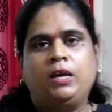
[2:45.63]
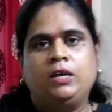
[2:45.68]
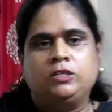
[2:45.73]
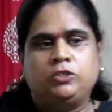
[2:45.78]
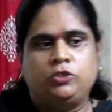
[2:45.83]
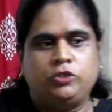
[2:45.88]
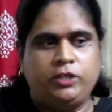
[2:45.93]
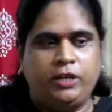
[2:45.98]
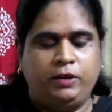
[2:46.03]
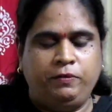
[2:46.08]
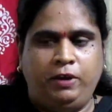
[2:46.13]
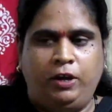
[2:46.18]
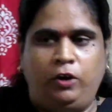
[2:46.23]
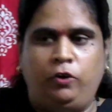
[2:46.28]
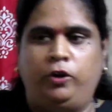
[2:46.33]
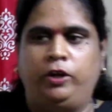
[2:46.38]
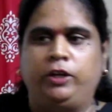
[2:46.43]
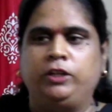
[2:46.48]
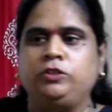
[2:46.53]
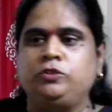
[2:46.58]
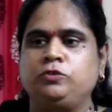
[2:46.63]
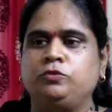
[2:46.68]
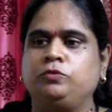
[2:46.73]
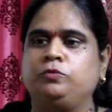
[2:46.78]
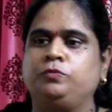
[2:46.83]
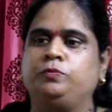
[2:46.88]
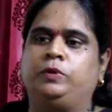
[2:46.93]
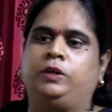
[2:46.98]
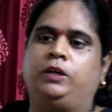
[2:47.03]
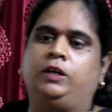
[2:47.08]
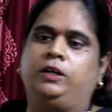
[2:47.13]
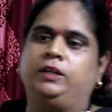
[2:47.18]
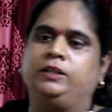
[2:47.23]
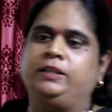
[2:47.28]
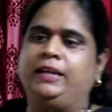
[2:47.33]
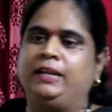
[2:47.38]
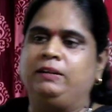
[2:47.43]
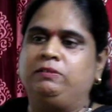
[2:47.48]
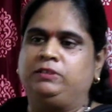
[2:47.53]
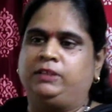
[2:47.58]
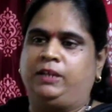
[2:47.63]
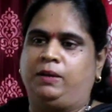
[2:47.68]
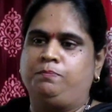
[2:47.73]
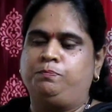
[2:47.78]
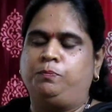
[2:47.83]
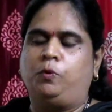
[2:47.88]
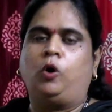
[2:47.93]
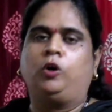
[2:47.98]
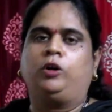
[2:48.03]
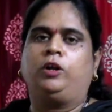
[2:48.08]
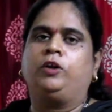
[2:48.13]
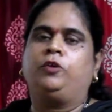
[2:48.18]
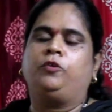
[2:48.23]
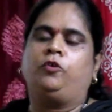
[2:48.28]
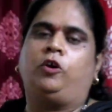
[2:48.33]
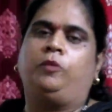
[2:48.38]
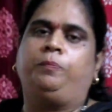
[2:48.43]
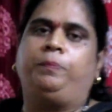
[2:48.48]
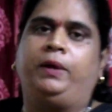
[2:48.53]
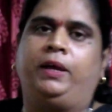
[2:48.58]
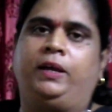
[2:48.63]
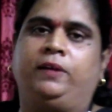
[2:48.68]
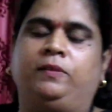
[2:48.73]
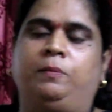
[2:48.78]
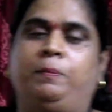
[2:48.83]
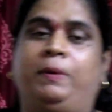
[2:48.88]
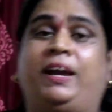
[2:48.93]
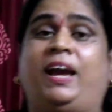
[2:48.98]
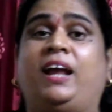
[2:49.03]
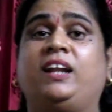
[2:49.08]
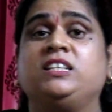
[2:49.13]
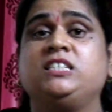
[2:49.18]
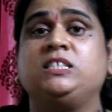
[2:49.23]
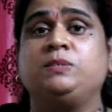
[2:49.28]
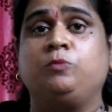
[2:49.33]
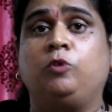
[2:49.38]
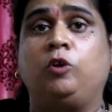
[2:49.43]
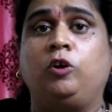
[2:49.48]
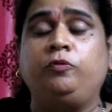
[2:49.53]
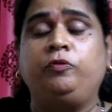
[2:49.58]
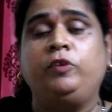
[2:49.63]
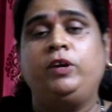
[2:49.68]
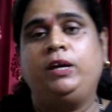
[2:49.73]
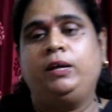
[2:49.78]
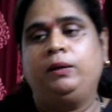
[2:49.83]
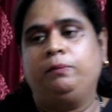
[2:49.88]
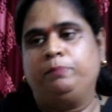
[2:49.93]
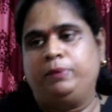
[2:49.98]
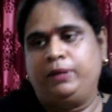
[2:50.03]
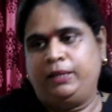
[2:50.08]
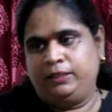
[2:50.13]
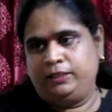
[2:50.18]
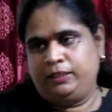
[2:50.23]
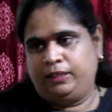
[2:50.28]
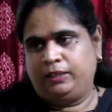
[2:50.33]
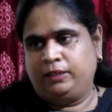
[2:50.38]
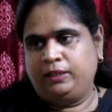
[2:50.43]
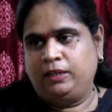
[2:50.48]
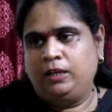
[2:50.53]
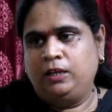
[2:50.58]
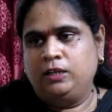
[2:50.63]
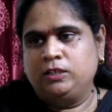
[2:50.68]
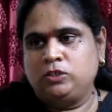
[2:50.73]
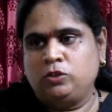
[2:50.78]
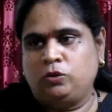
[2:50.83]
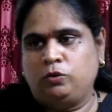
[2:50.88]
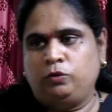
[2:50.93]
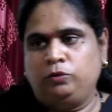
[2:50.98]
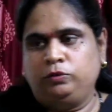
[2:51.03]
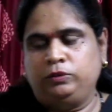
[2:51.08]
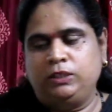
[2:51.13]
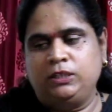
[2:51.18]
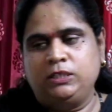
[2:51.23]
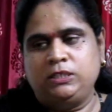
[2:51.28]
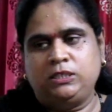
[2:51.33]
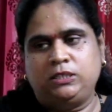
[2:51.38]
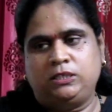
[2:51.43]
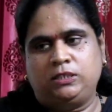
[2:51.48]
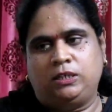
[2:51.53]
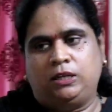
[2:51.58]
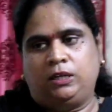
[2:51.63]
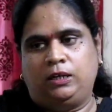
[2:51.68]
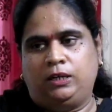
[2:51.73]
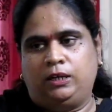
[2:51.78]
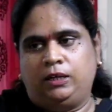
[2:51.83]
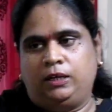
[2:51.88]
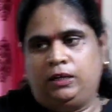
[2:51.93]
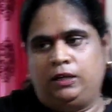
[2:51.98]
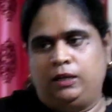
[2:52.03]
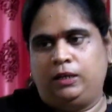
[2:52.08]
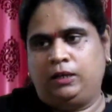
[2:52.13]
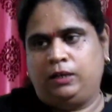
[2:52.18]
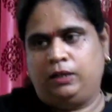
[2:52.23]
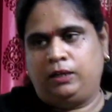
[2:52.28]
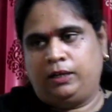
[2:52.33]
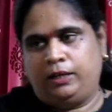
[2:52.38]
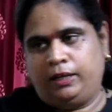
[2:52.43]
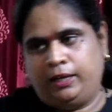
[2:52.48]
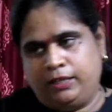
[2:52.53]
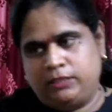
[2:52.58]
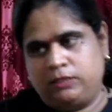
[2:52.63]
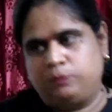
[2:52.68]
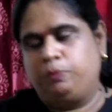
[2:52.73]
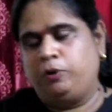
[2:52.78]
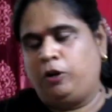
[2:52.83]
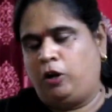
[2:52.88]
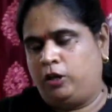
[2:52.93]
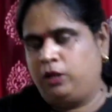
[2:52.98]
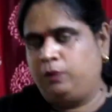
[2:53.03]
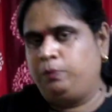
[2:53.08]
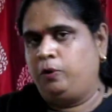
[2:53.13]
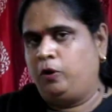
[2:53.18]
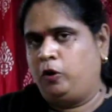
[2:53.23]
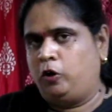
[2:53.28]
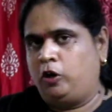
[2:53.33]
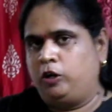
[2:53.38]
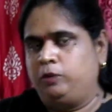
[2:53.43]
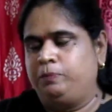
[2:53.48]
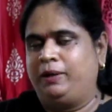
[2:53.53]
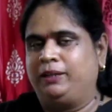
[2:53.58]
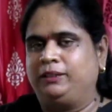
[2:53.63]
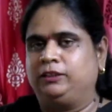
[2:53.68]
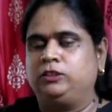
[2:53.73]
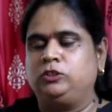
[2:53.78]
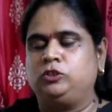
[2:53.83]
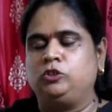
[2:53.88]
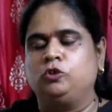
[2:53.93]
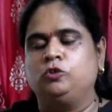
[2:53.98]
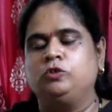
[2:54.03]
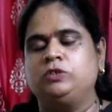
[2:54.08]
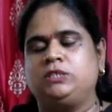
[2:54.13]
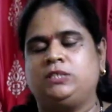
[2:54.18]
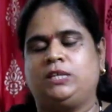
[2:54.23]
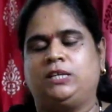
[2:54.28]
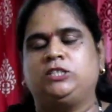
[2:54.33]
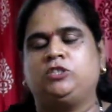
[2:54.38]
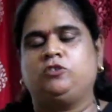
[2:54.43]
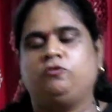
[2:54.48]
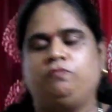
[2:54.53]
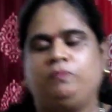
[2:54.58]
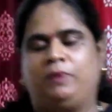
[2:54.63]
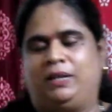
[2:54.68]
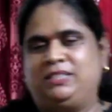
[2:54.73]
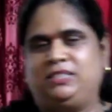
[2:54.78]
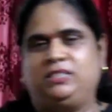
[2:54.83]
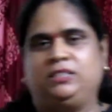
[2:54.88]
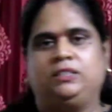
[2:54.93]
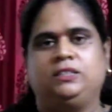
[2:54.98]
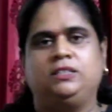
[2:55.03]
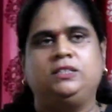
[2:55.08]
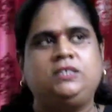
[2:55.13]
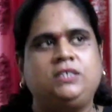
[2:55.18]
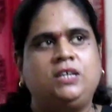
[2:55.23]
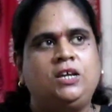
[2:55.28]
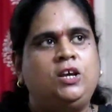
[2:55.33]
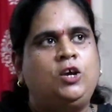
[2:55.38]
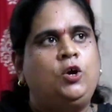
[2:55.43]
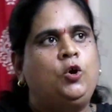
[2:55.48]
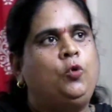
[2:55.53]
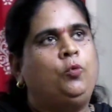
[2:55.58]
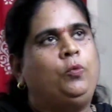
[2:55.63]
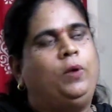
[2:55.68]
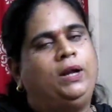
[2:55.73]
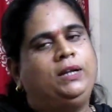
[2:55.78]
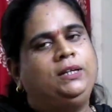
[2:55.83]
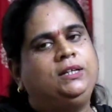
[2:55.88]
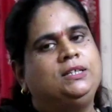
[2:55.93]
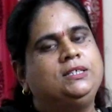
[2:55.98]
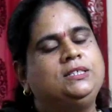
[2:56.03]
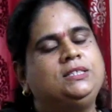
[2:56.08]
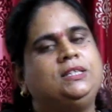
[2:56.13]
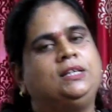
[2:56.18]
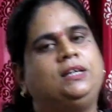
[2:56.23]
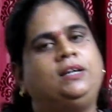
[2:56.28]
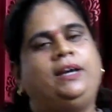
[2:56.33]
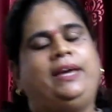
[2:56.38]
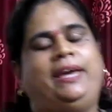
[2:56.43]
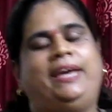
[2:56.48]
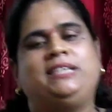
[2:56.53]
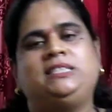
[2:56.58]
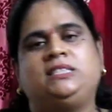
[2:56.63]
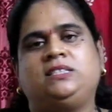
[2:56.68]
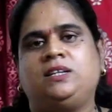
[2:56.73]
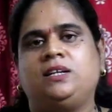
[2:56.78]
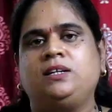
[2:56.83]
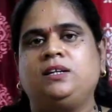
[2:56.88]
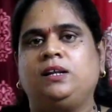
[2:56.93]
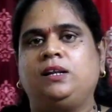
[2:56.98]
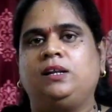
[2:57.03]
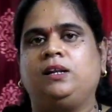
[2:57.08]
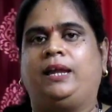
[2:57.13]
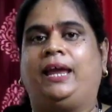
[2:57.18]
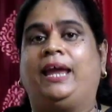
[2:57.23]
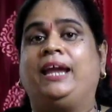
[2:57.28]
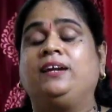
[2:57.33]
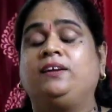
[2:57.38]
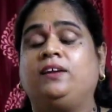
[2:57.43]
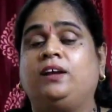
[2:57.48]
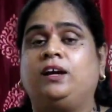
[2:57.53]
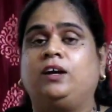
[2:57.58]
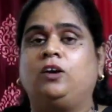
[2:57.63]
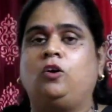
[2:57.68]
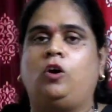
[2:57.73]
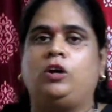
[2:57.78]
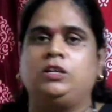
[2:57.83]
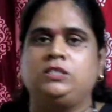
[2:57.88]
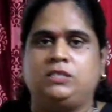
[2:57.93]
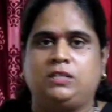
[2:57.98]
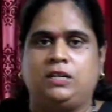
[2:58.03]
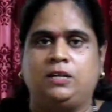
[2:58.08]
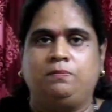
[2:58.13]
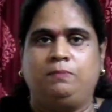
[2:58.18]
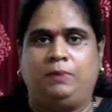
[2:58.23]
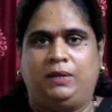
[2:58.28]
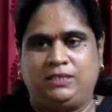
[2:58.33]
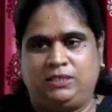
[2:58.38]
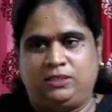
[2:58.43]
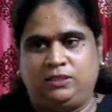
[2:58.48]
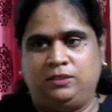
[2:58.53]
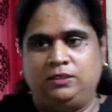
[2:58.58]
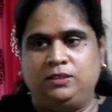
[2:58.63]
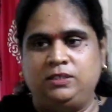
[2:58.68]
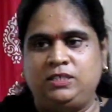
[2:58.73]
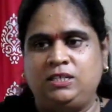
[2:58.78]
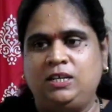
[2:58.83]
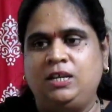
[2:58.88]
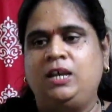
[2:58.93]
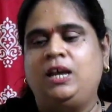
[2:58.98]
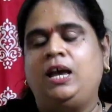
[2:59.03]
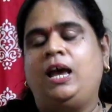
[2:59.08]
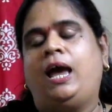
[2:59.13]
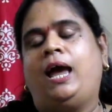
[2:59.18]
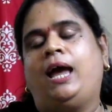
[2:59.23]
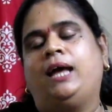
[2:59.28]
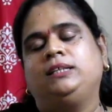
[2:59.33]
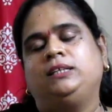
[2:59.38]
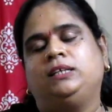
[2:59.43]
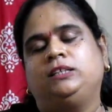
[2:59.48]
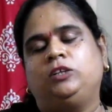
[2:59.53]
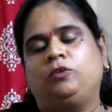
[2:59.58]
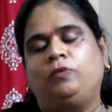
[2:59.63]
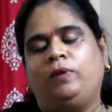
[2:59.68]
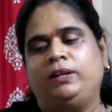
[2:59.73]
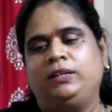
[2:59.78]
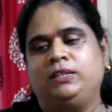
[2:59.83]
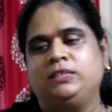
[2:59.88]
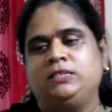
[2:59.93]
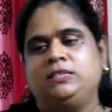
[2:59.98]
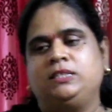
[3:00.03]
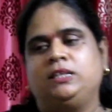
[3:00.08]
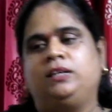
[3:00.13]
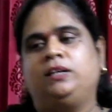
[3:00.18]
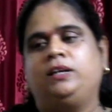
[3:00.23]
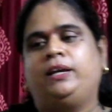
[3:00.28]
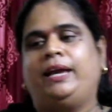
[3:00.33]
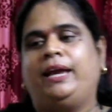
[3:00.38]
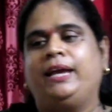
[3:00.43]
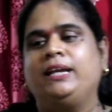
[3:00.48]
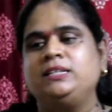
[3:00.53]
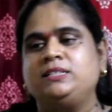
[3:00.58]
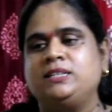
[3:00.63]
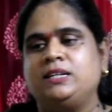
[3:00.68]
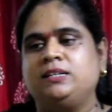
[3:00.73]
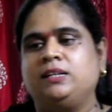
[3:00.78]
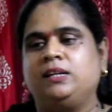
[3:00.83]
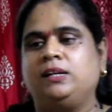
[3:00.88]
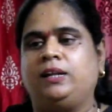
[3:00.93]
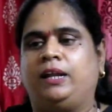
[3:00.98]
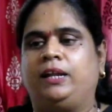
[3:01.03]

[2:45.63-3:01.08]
Today we are going to deal with the important topic, the mechanism of breathing. So this is brought about by the 2 sets of muscles. One is the external intercostal muscles and the other one is the internal